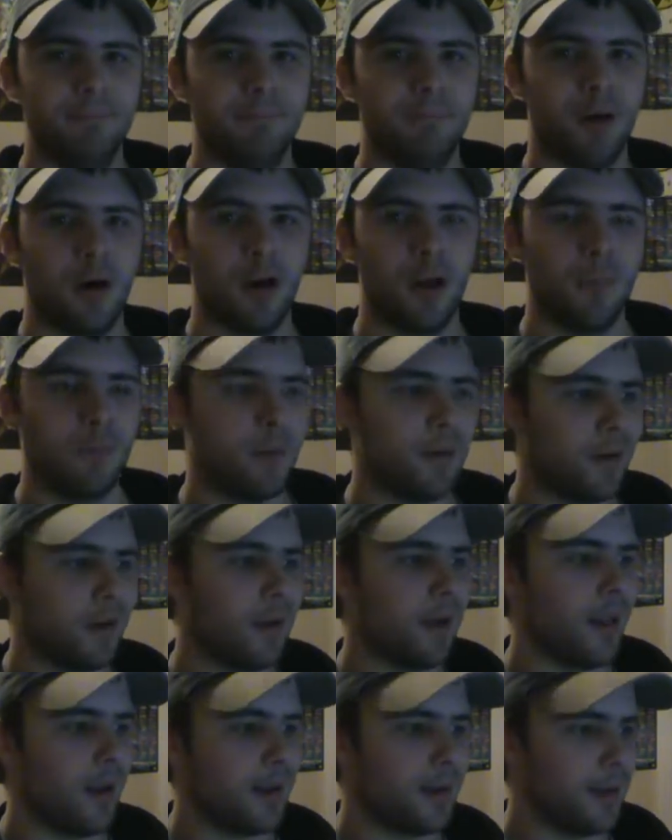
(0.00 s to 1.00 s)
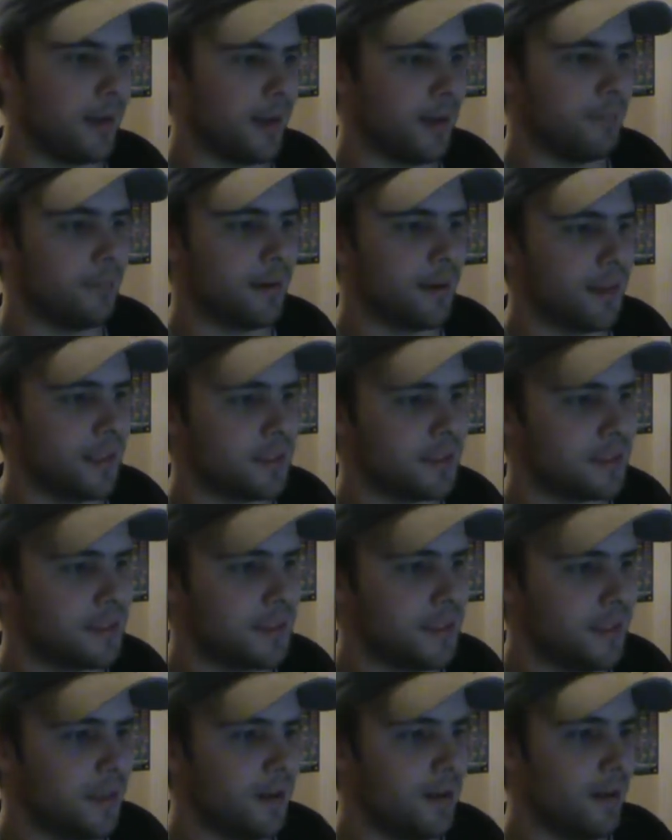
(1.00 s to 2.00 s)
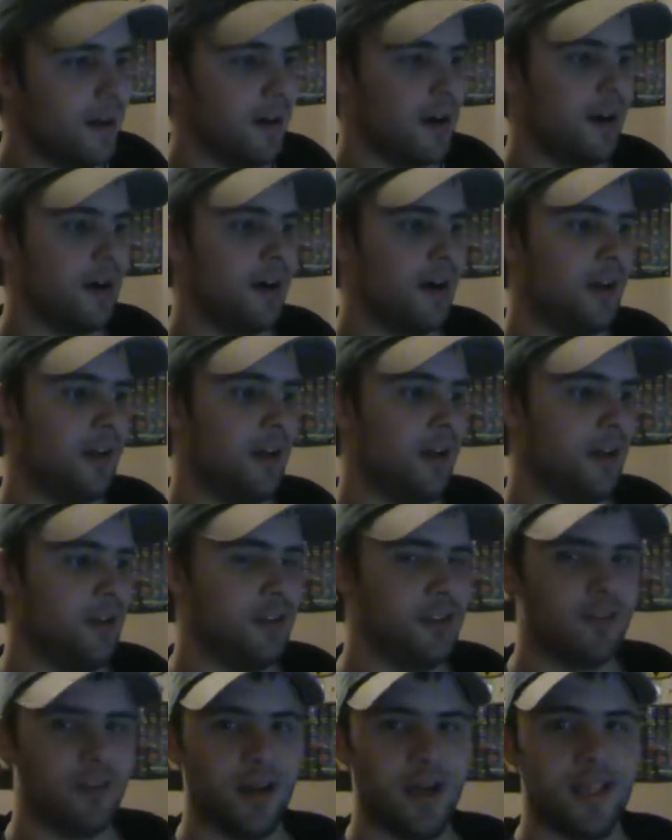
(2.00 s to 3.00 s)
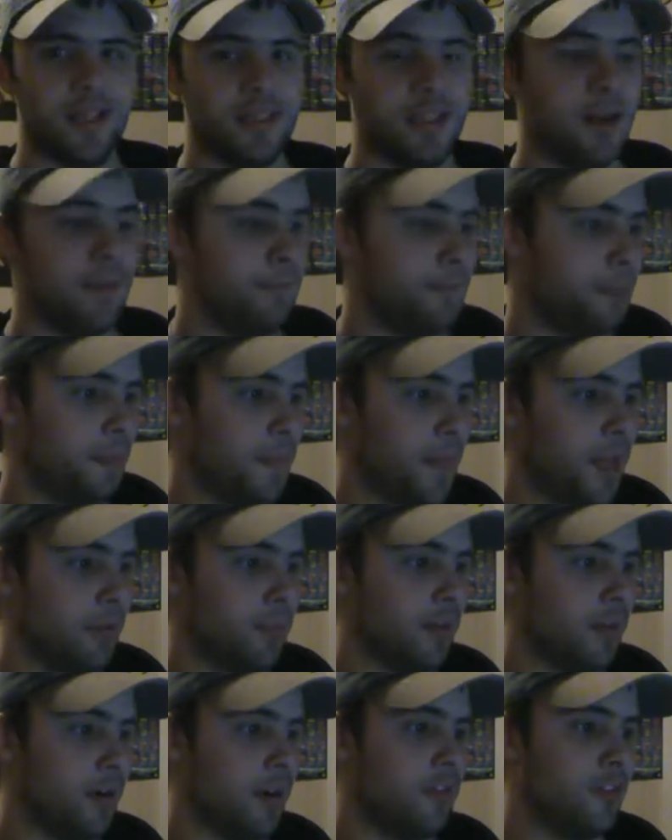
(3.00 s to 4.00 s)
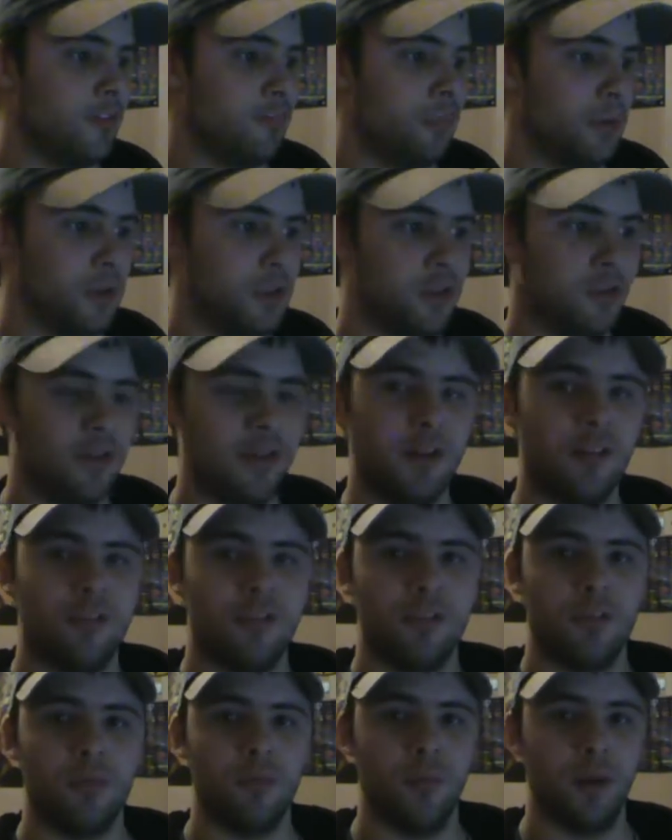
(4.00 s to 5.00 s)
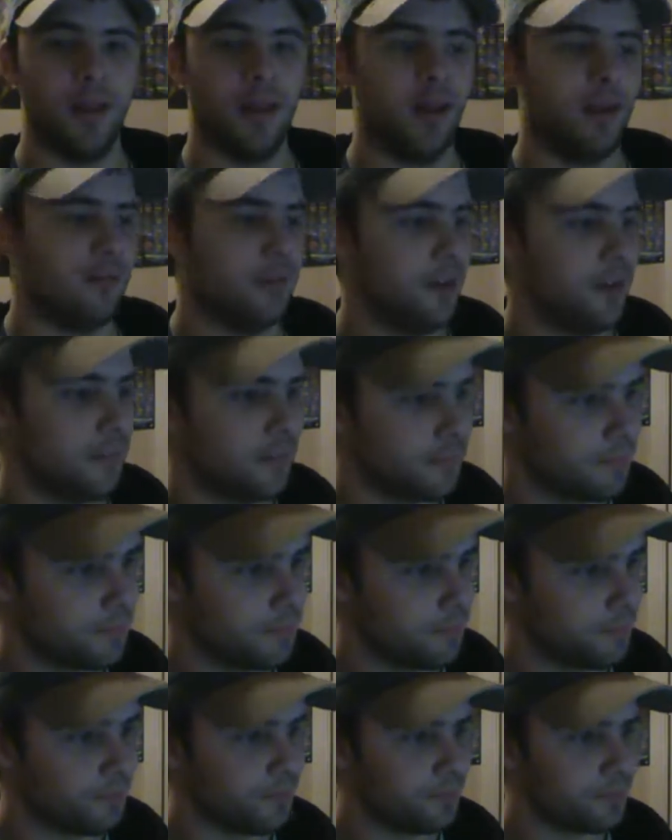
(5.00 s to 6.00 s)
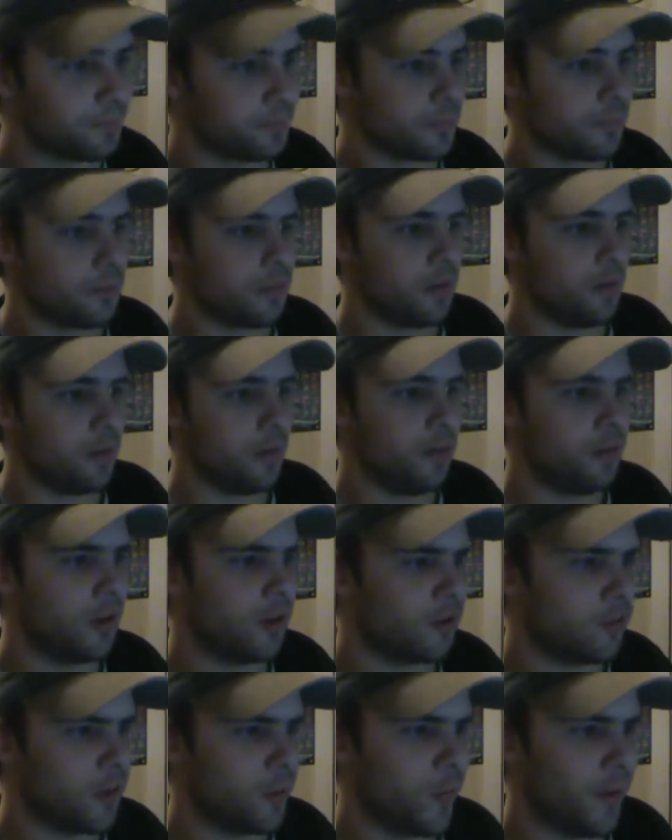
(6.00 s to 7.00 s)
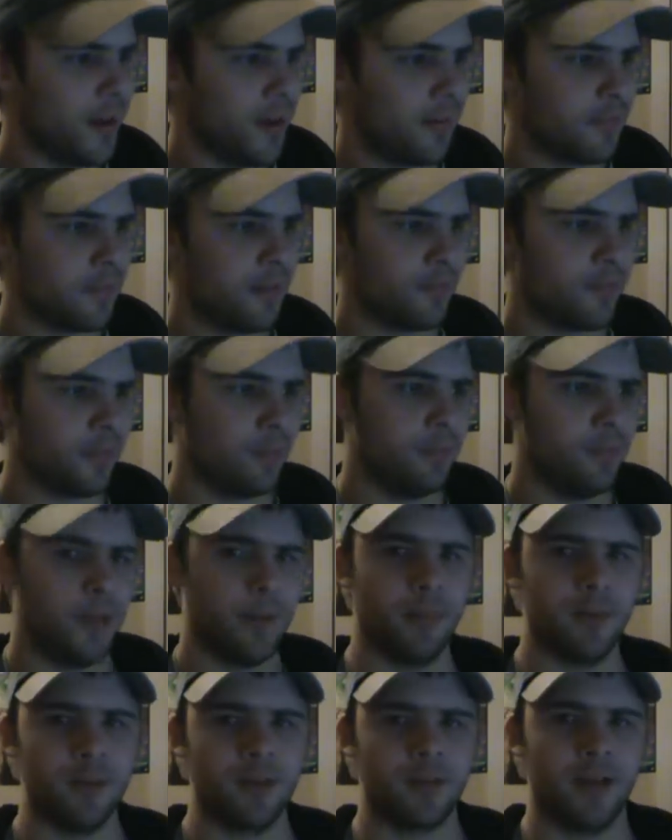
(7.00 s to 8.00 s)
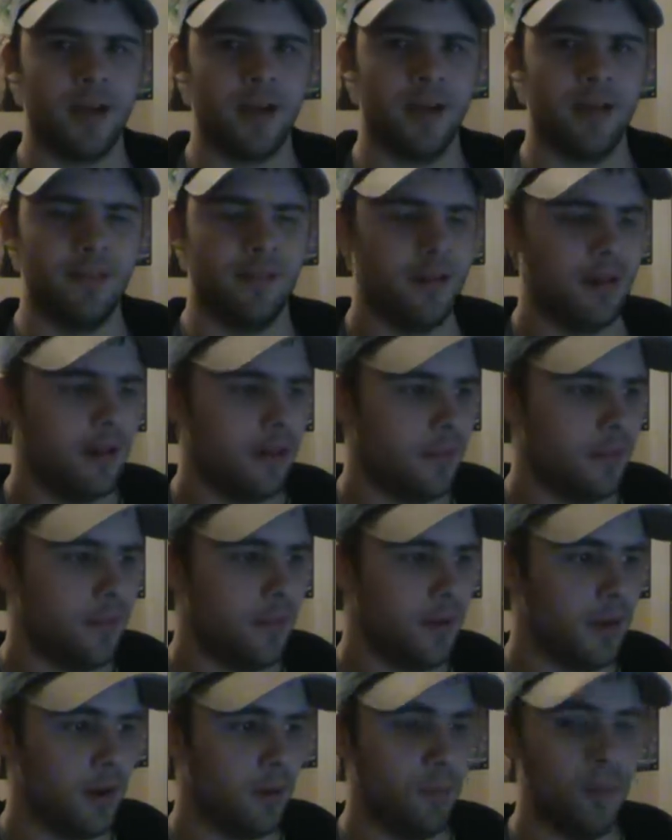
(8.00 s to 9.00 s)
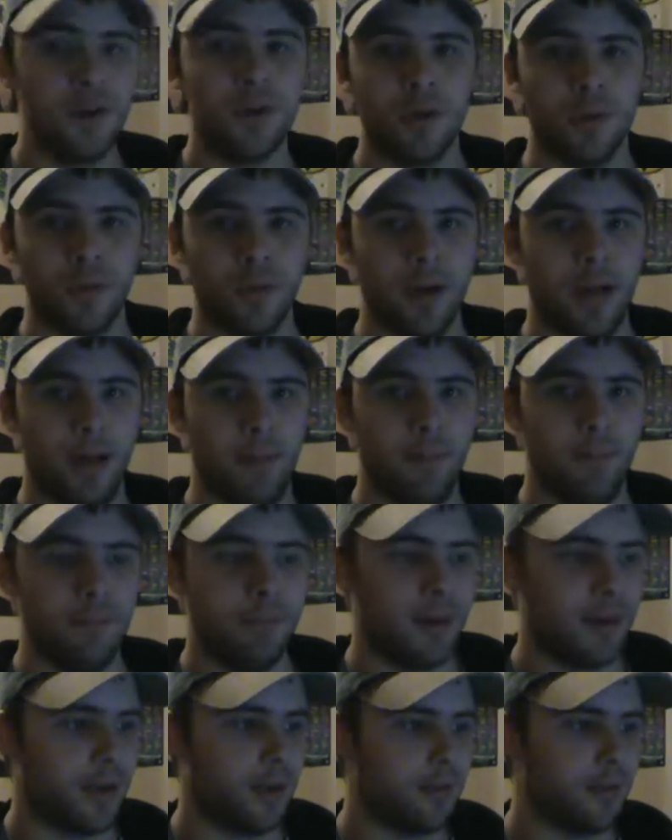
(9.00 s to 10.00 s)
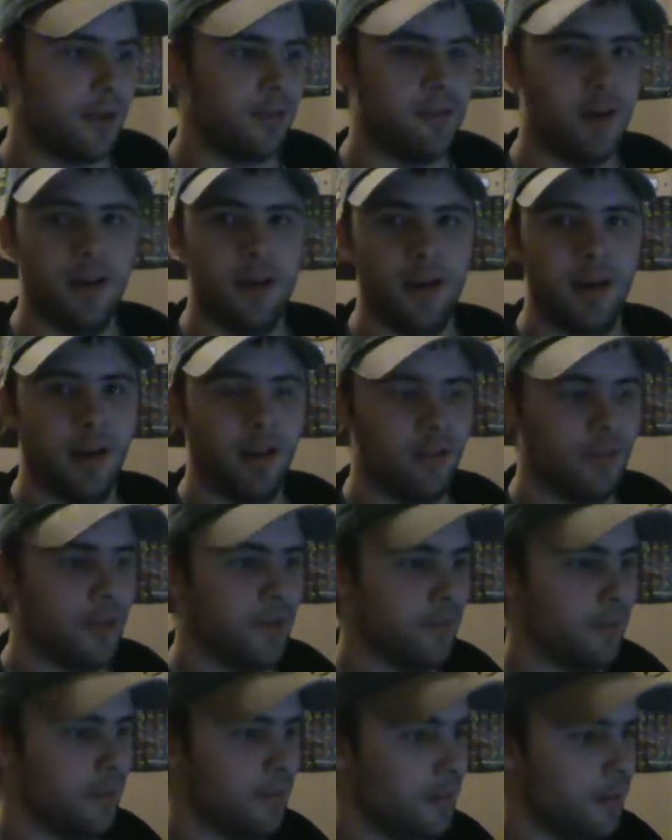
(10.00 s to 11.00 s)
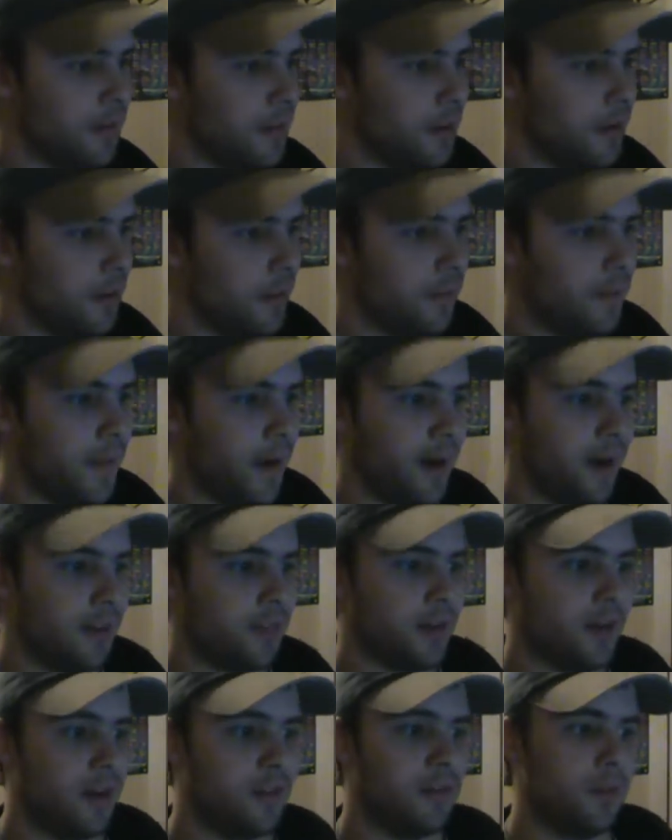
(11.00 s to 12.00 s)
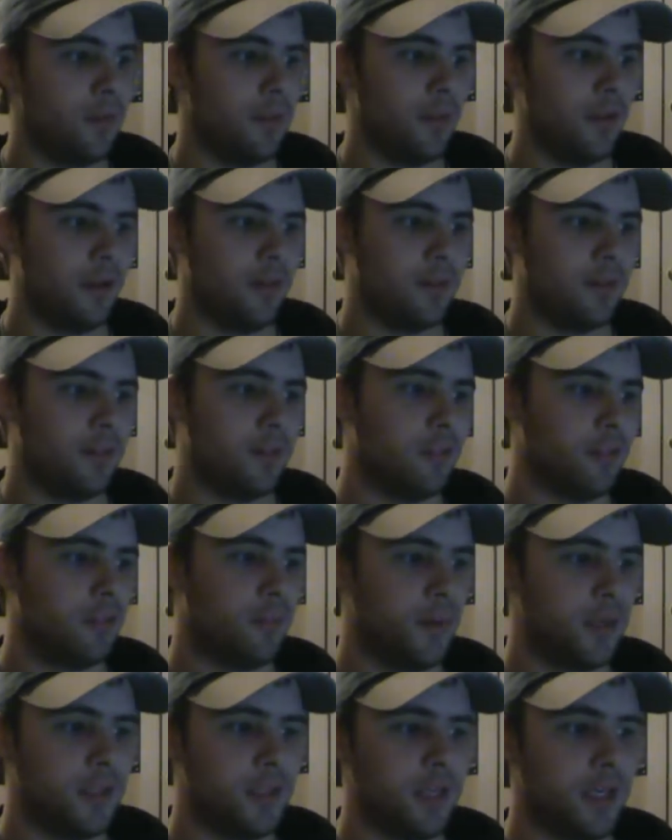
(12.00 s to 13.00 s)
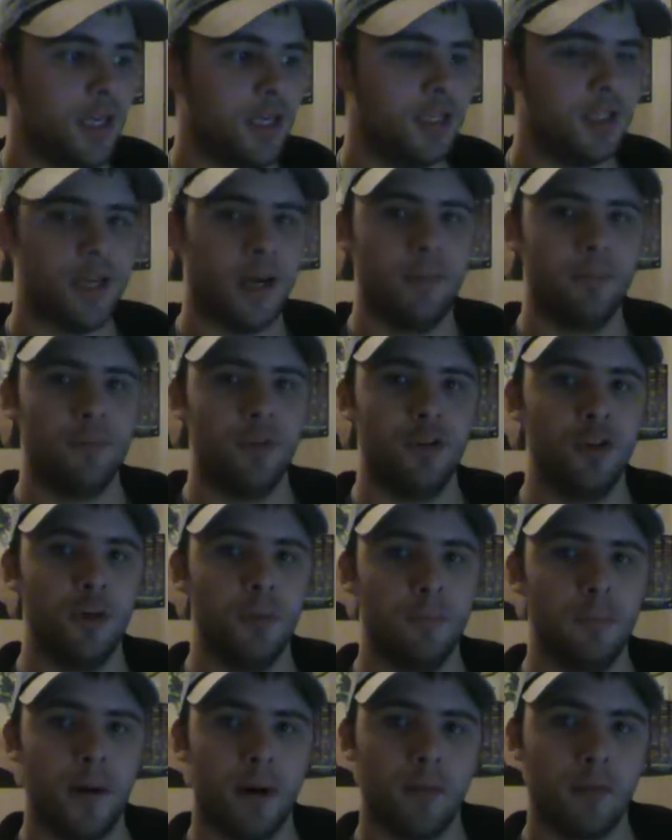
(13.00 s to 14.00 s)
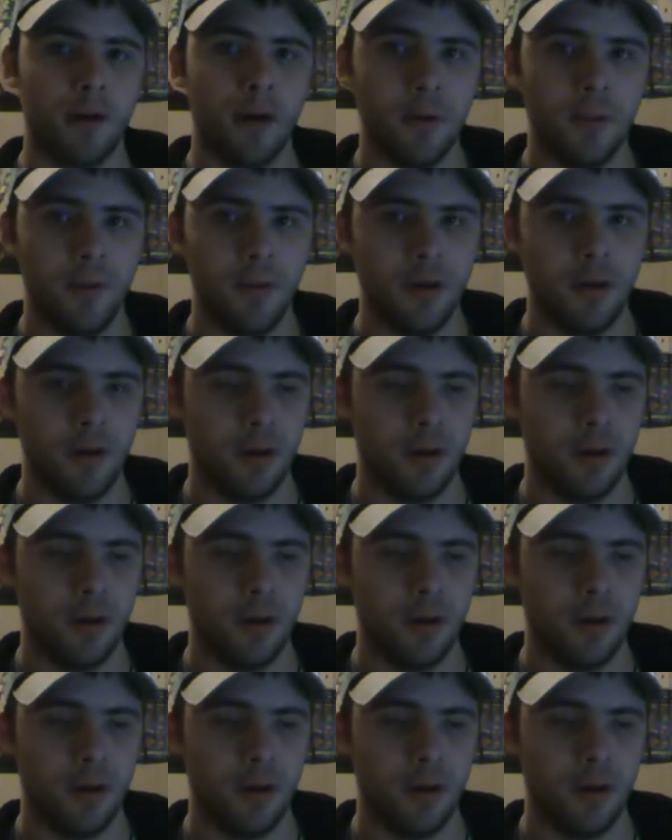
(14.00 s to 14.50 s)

Mario Party-like game, I guess. And just a heads up, it releases March 6th, 2018. Next story we have comes from Double Dragon, the original game, back in 1987. That is headed to the Nintendo Switch eShop tomorrow.